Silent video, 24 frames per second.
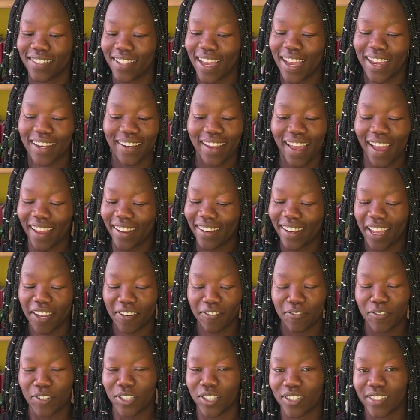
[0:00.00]
I like
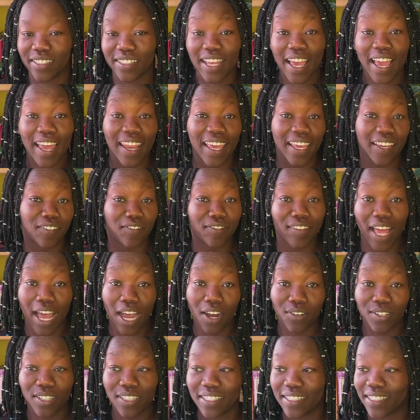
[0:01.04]
frills. I like
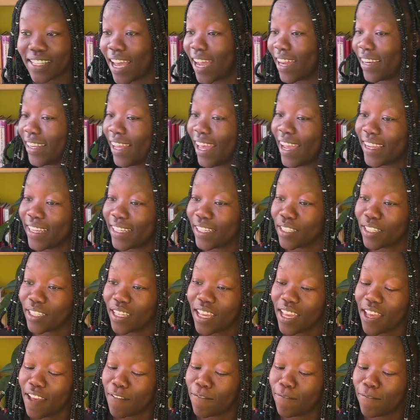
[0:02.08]
flowers. I like
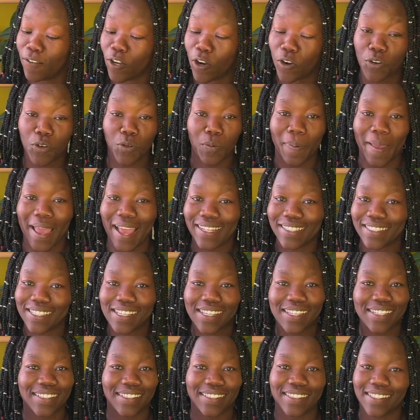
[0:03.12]
floral
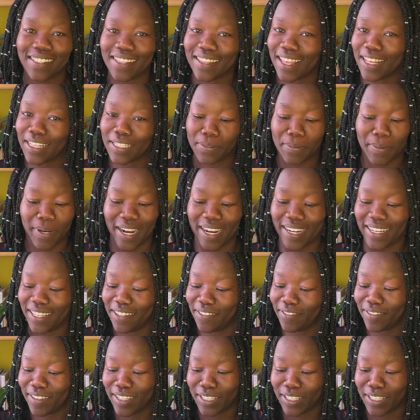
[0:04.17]
patterns. That's where I live.